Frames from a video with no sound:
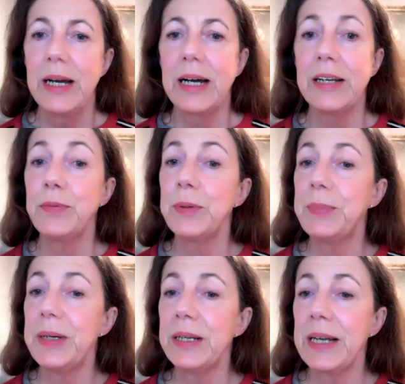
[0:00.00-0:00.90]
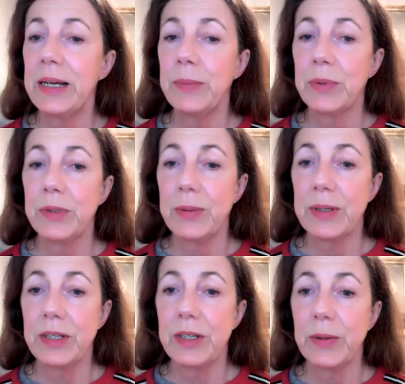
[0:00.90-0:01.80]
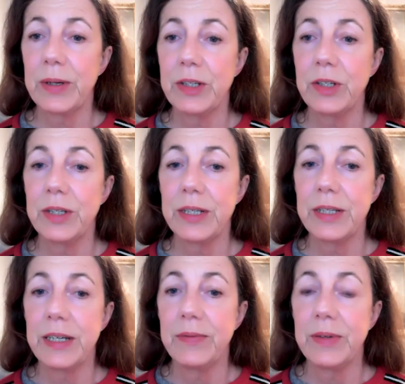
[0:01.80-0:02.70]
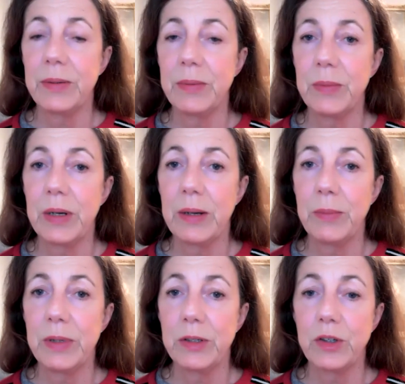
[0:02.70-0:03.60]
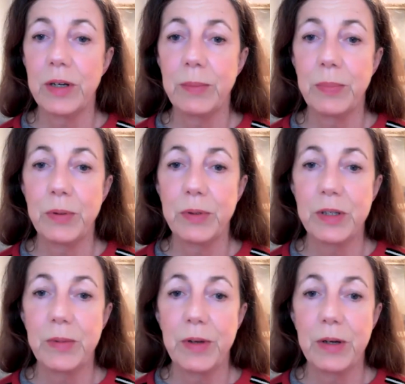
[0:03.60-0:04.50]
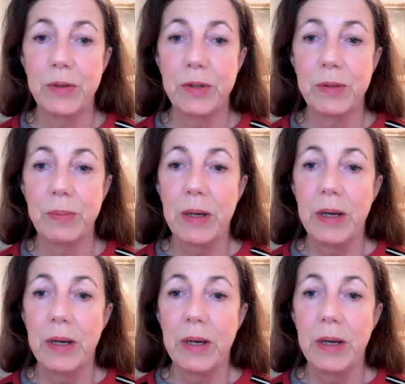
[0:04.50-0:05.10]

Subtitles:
And if we've been unable to answer your questions this evening, we'll try and put some of those